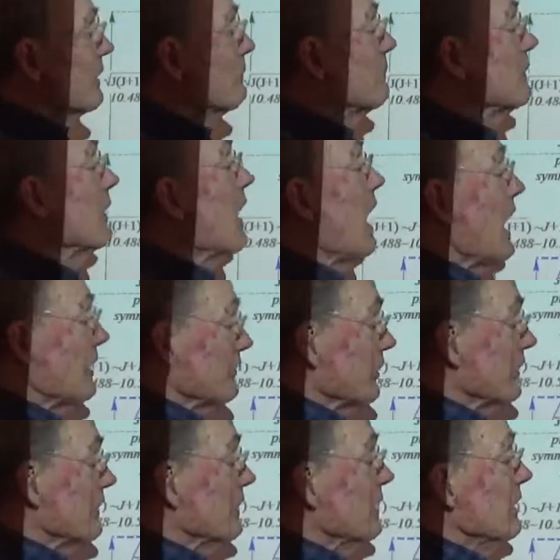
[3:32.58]
plot
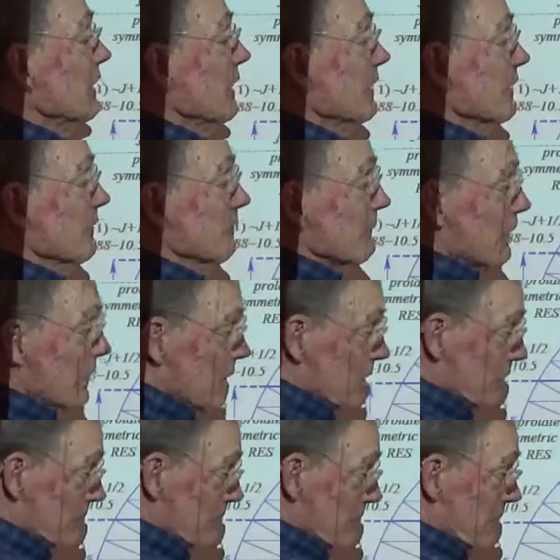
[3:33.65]
in
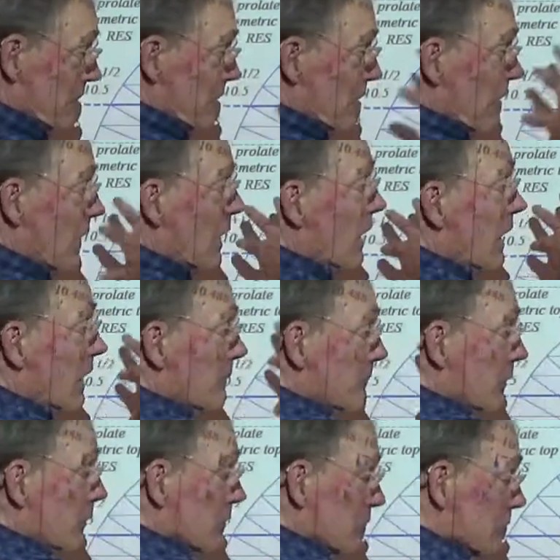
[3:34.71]

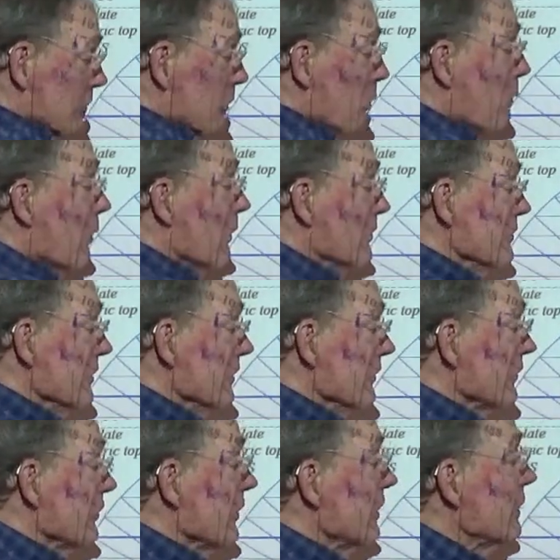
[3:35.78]
polar
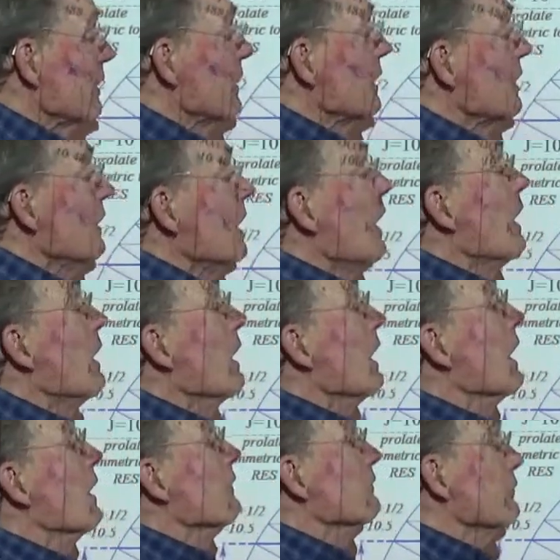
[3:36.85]
coordinates
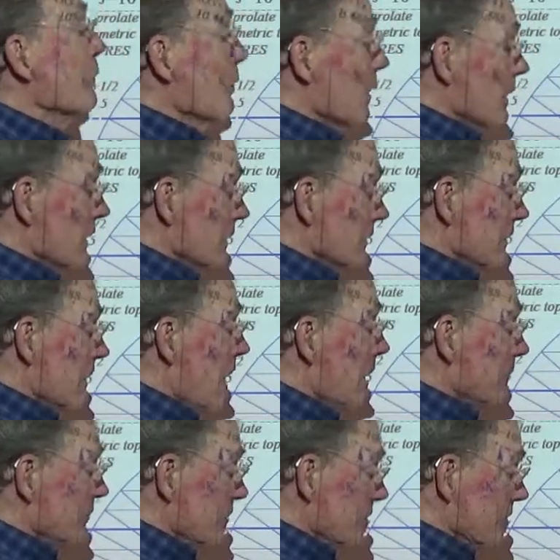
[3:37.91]
for an
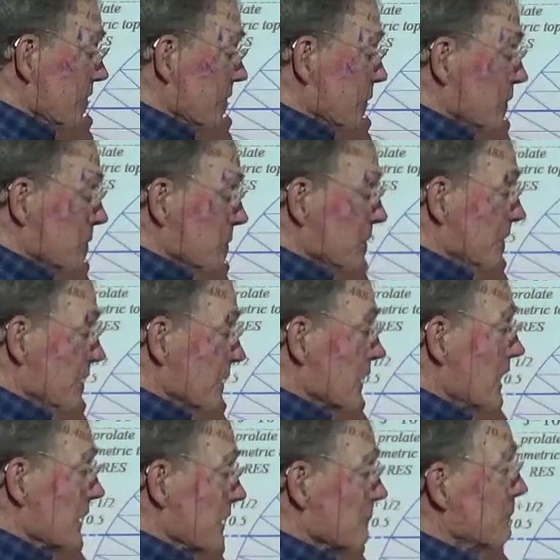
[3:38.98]
object that would be
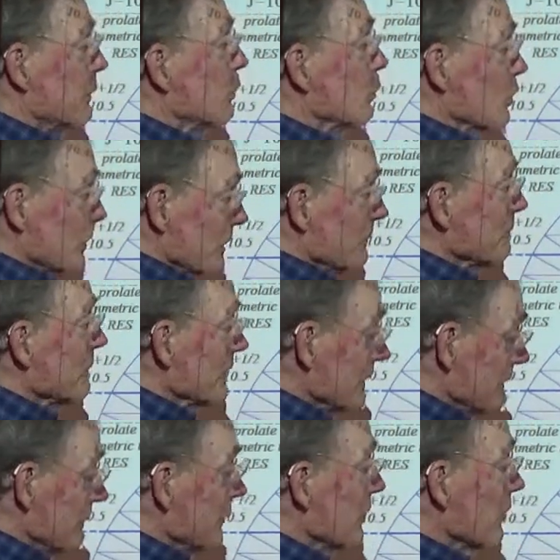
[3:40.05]
like a bowling pin.
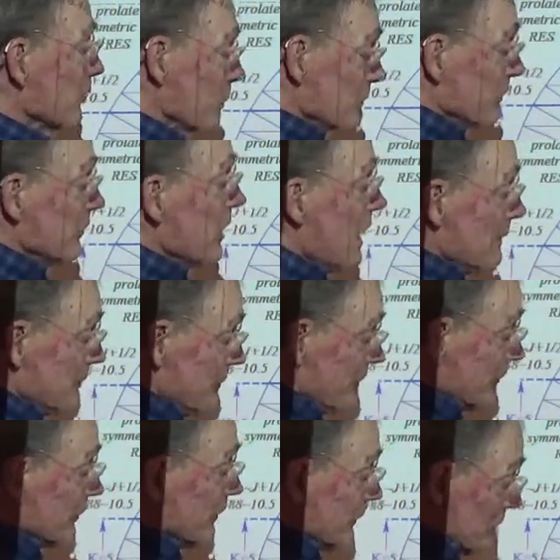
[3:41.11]
In other words, an
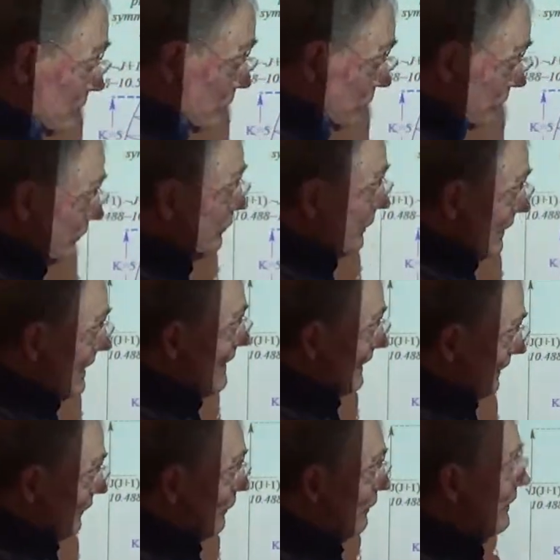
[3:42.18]
object that looks like
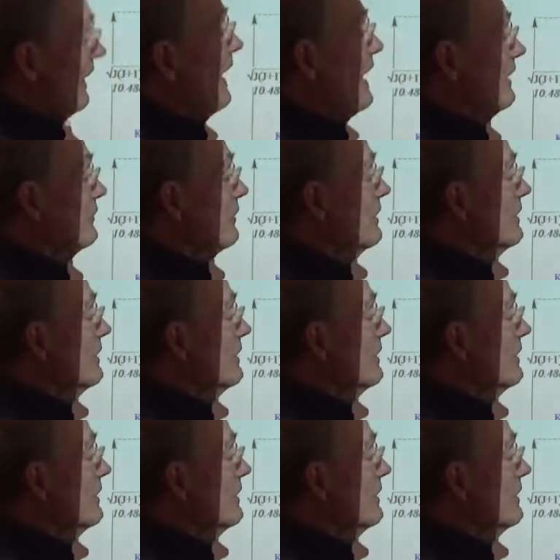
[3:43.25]
that,